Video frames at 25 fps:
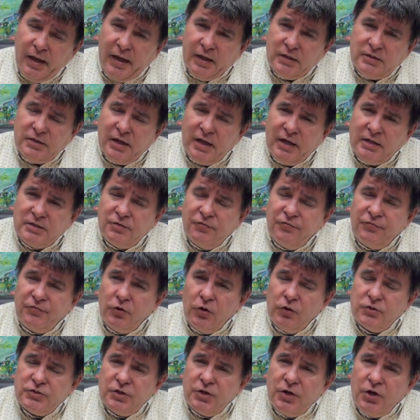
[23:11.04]
it as a
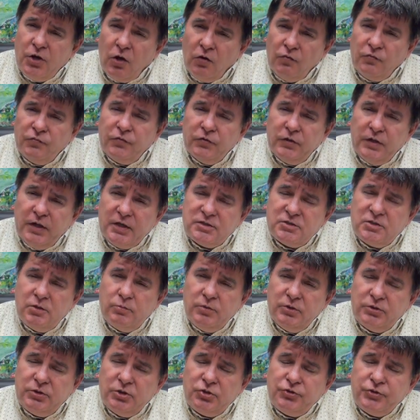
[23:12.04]
frozen conflict
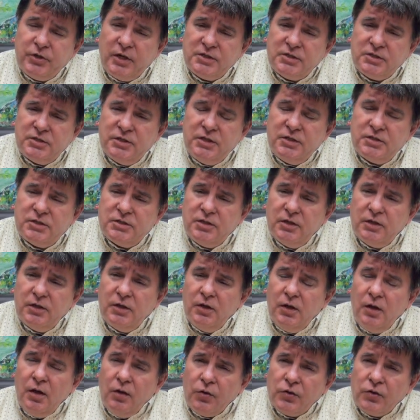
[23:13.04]
similar to Transnistria,